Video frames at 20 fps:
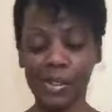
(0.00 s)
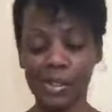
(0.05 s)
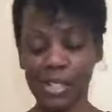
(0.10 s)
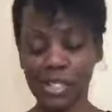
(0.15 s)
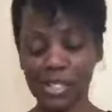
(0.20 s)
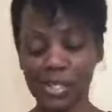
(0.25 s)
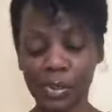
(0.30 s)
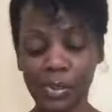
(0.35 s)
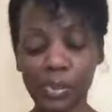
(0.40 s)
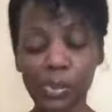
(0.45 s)
who
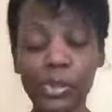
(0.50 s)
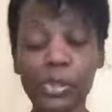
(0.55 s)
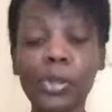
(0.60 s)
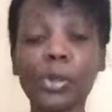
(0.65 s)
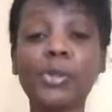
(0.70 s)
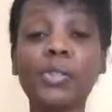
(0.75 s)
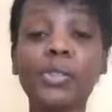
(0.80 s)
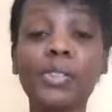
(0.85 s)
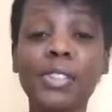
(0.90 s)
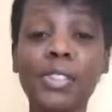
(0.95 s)
dis- who
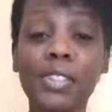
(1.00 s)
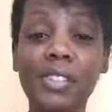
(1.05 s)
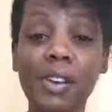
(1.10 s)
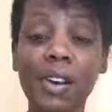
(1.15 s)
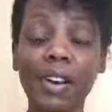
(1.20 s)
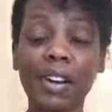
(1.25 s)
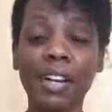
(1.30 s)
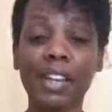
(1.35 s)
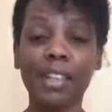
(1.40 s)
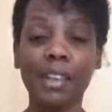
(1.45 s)
chose to
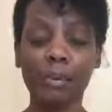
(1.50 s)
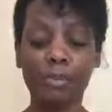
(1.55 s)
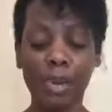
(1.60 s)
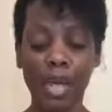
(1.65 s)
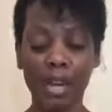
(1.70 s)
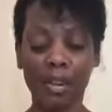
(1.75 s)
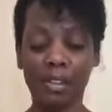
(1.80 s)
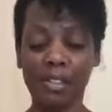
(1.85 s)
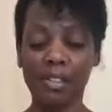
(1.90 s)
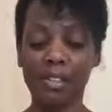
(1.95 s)
dishonor their
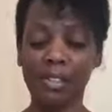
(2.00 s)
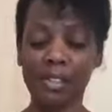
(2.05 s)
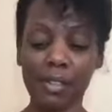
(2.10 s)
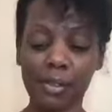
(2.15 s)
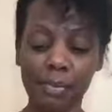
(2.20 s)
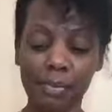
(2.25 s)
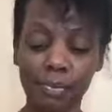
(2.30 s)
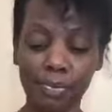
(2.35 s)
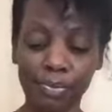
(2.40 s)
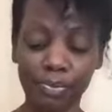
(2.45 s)
parents.
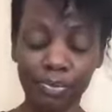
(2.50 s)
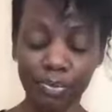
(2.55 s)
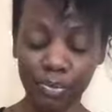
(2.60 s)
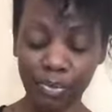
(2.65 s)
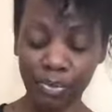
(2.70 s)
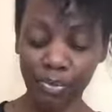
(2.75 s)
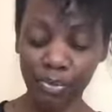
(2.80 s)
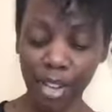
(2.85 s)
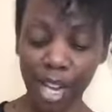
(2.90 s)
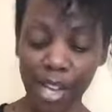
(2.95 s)

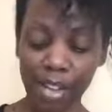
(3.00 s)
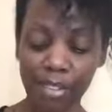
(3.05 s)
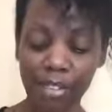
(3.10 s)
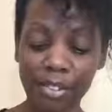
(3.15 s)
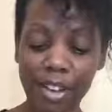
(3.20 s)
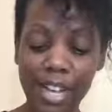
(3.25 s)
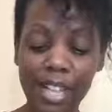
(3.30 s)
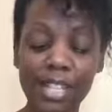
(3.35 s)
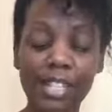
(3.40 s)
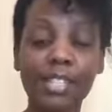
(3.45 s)

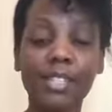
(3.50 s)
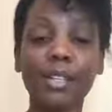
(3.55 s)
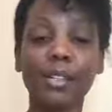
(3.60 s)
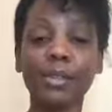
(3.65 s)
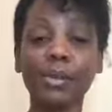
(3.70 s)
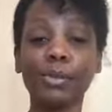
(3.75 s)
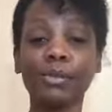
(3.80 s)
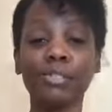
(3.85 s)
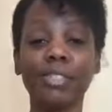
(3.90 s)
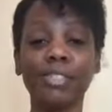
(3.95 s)
First,
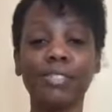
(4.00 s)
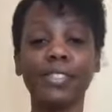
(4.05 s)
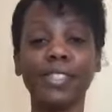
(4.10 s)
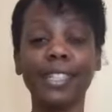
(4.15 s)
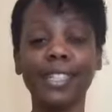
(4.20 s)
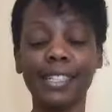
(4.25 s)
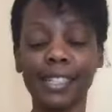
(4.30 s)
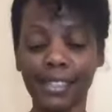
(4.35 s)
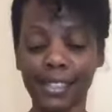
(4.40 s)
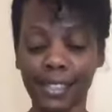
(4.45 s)
Luke
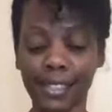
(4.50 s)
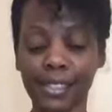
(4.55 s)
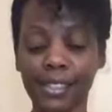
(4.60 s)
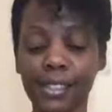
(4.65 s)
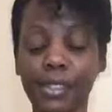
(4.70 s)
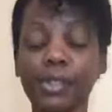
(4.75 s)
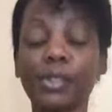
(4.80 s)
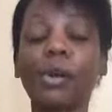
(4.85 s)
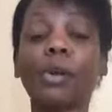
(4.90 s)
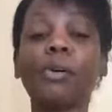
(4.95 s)
15,
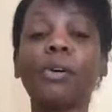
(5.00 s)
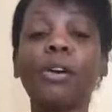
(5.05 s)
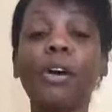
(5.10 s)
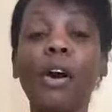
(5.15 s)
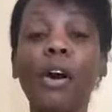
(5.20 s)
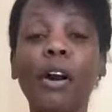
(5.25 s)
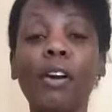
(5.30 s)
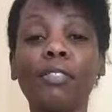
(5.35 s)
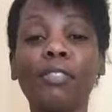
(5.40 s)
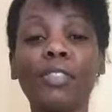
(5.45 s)
the story
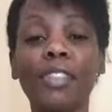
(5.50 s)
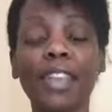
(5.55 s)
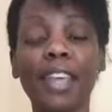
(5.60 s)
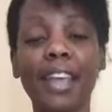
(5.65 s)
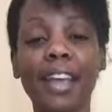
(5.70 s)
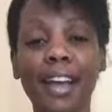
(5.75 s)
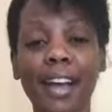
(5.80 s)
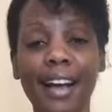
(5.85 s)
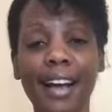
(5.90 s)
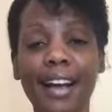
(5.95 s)
of
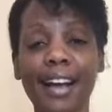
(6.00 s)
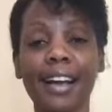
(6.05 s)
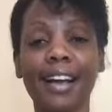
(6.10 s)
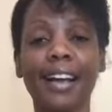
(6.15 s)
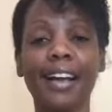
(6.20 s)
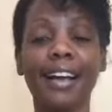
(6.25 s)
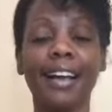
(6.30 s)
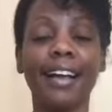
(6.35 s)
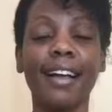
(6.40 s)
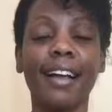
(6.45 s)
the uh,
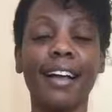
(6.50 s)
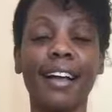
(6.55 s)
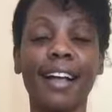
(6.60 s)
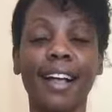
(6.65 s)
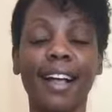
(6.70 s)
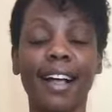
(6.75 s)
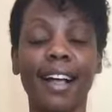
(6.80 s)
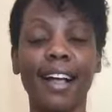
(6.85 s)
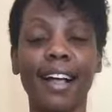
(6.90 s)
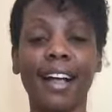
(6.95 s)

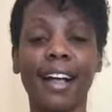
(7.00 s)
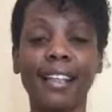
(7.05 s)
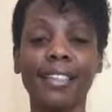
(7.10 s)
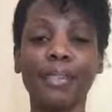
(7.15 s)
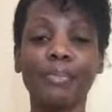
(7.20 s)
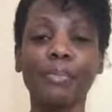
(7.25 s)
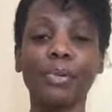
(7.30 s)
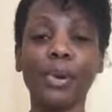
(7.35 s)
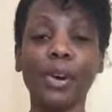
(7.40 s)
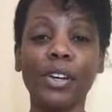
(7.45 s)

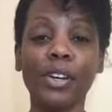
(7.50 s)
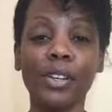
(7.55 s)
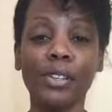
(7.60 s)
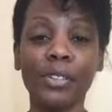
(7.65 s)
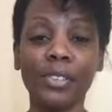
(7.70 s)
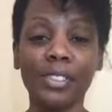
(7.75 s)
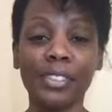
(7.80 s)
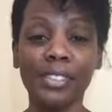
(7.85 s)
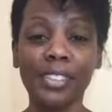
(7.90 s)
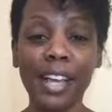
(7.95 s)
the
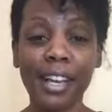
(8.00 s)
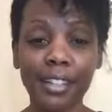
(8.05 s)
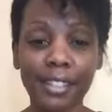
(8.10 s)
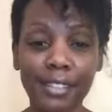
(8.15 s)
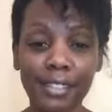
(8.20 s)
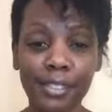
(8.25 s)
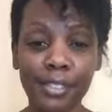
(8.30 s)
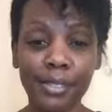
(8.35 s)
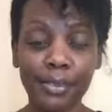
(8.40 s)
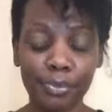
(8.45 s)
prodigal
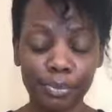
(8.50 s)
son